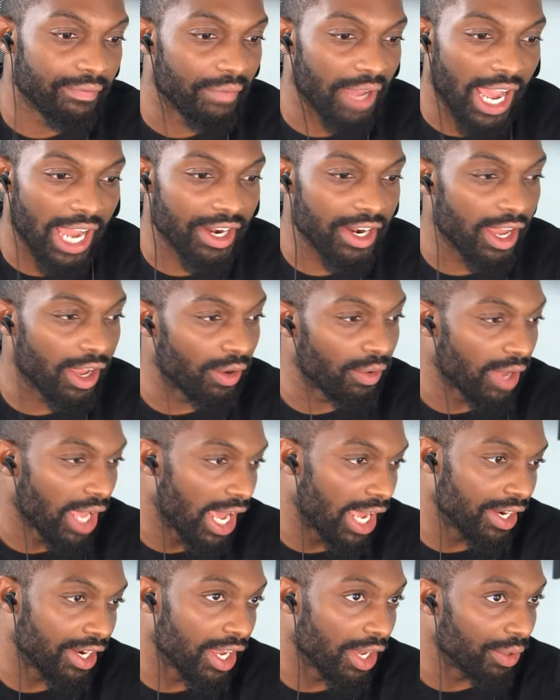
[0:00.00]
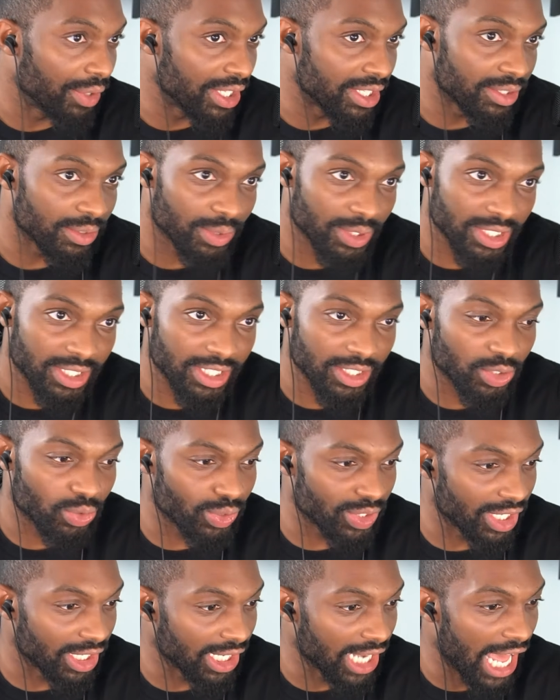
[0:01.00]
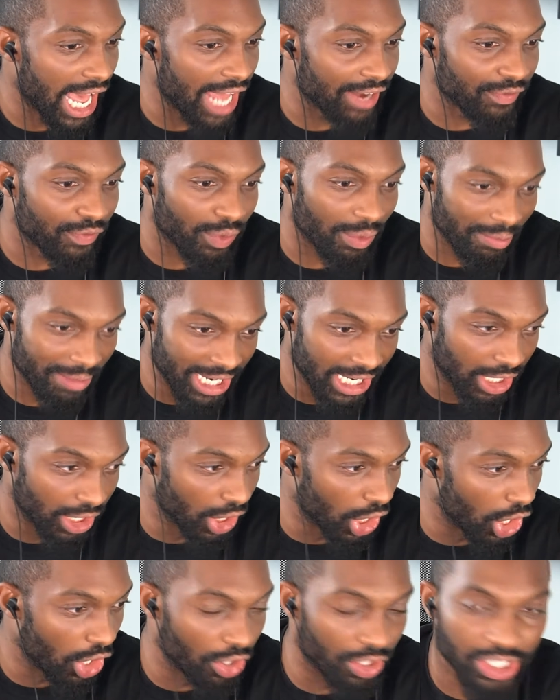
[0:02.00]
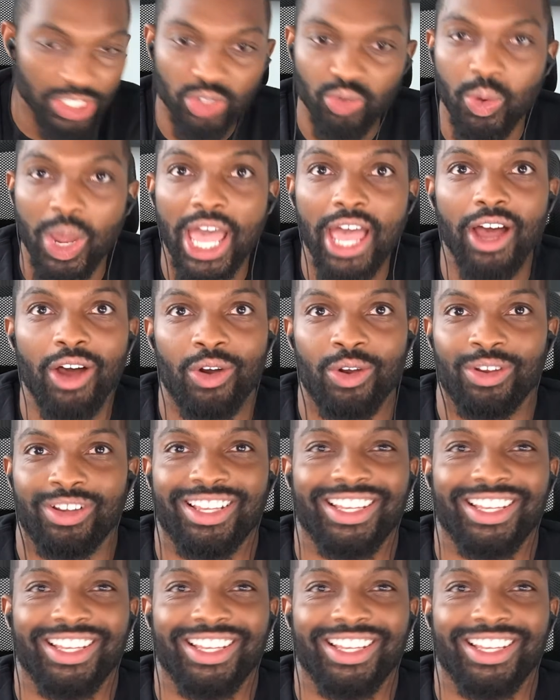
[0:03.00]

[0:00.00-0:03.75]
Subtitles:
I know, this was a lot for me to learn as well.